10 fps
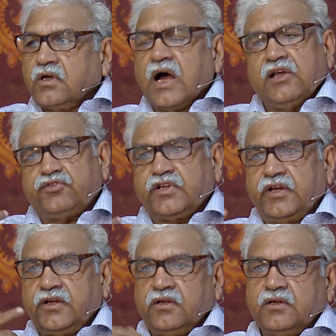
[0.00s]
I
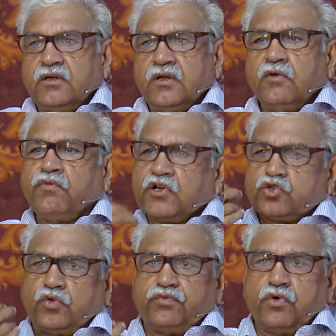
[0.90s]
say,
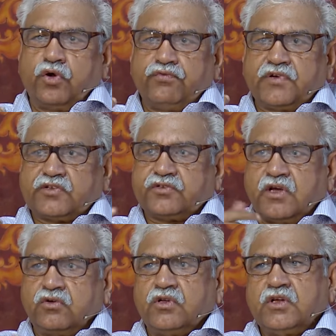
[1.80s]
on first
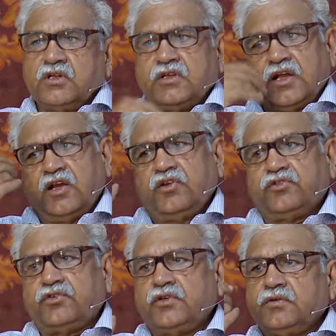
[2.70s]
sound, there is
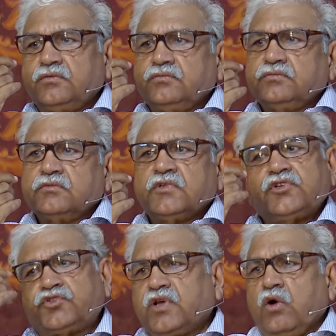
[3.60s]

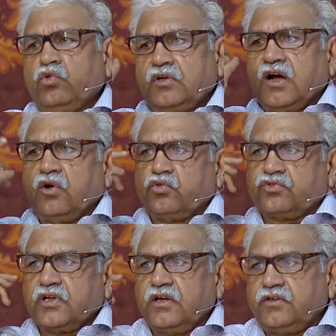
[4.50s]
sound
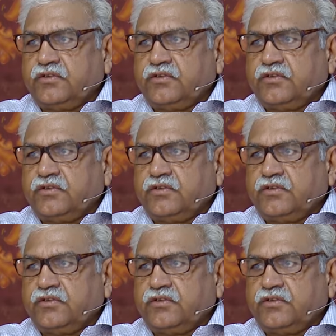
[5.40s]
outside.